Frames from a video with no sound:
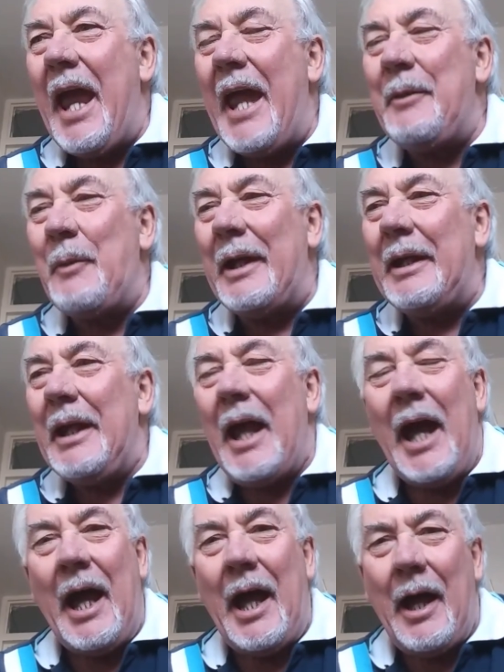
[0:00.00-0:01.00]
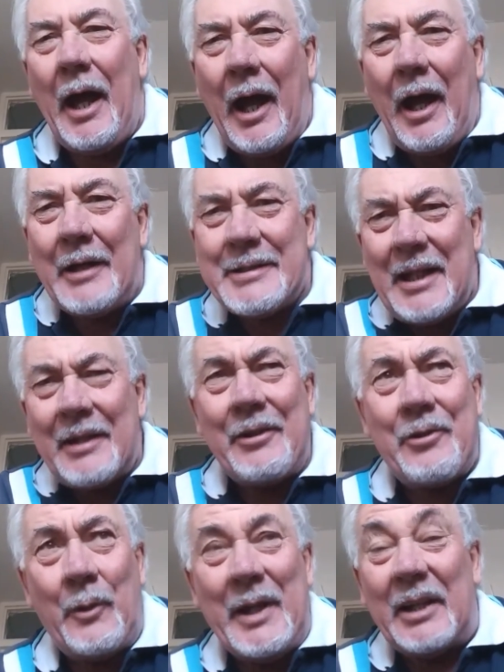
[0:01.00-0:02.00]
I started
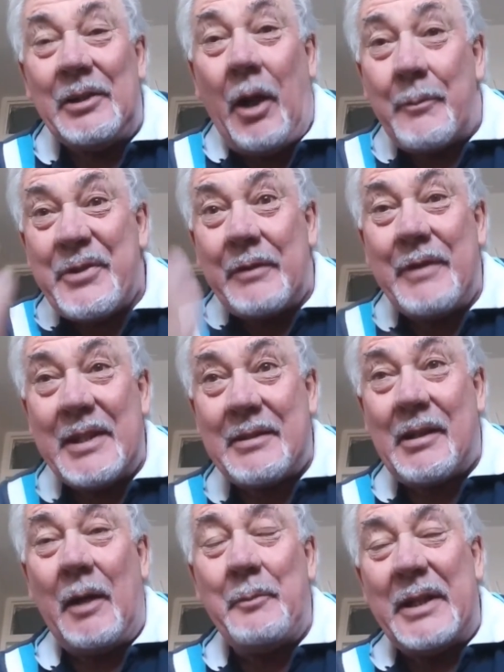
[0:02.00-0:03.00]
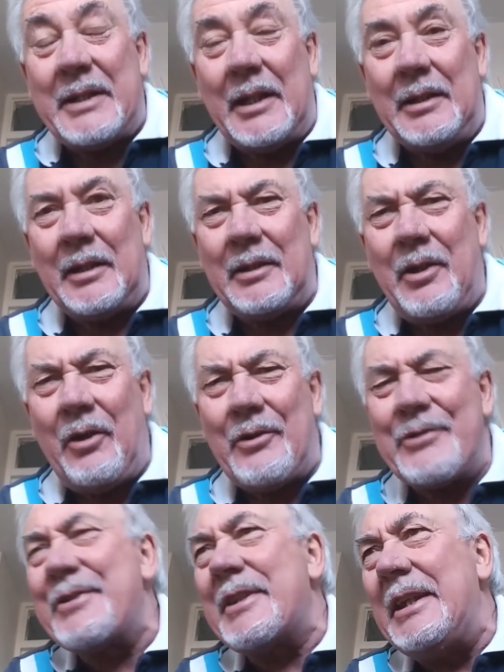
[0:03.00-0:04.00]
throwing little knobs of this ground bait in. And of
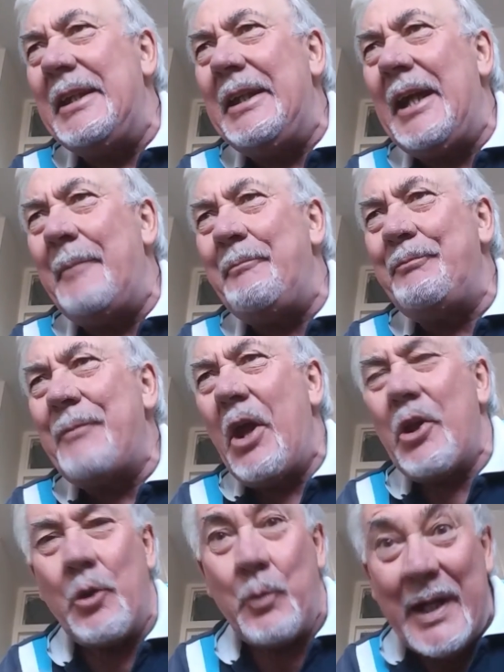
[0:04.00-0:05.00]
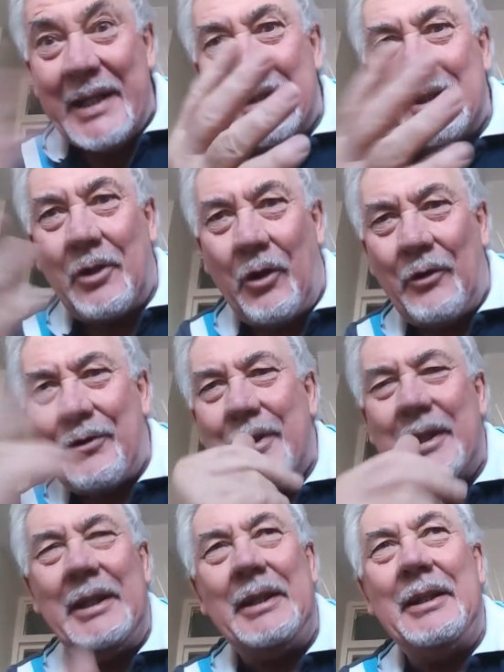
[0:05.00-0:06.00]
course, the wind caught
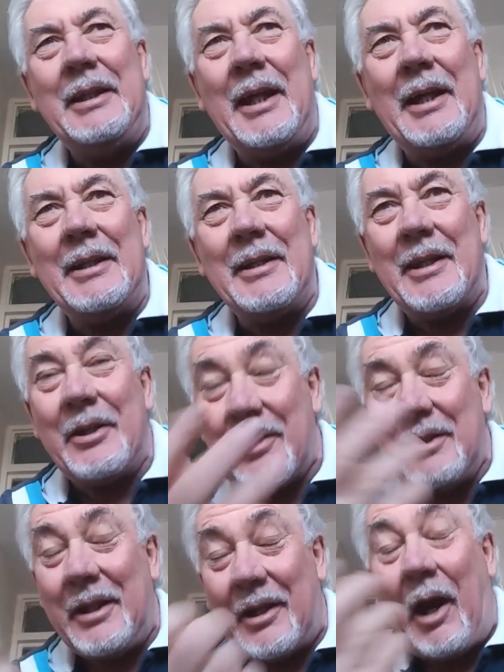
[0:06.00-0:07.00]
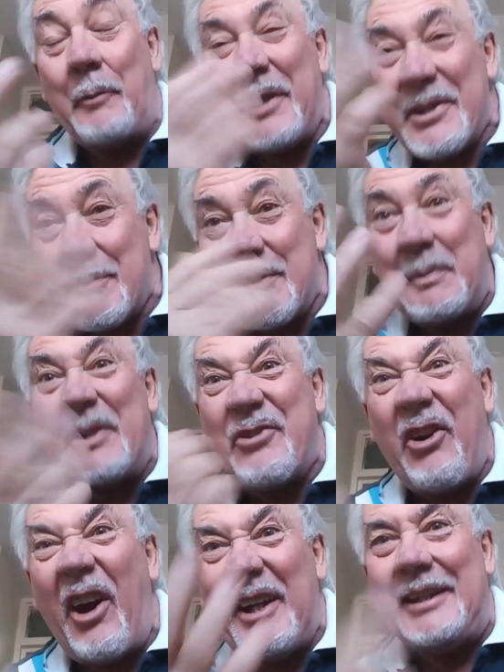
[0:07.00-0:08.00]
the ground because it was a bit
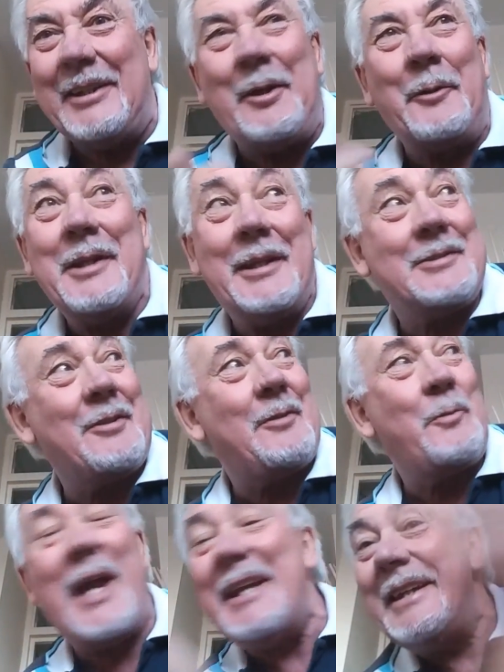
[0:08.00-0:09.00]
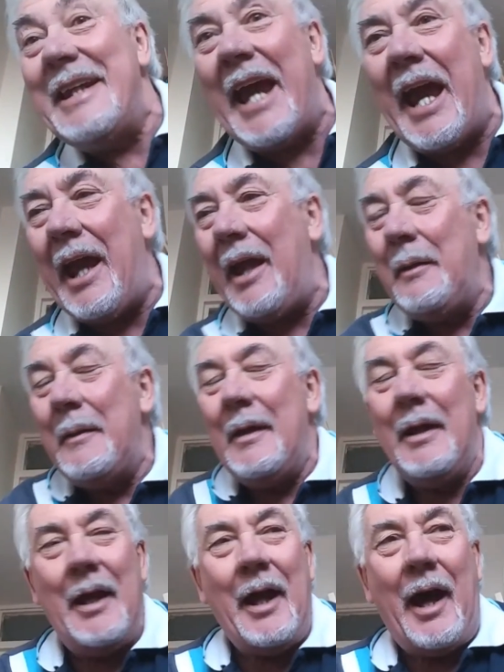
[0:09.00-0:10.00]
dry, you know, and it sort of went in the air.
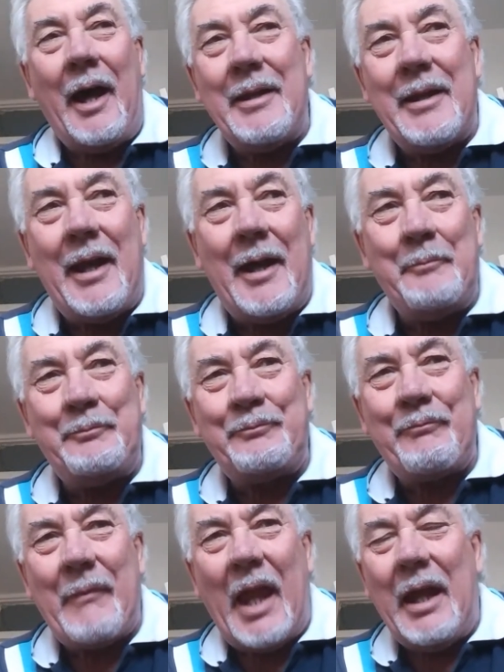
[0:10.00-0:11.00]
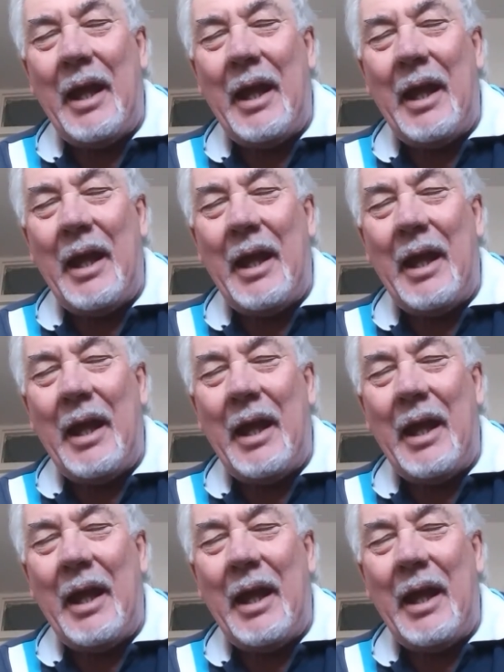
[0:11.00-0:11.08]
And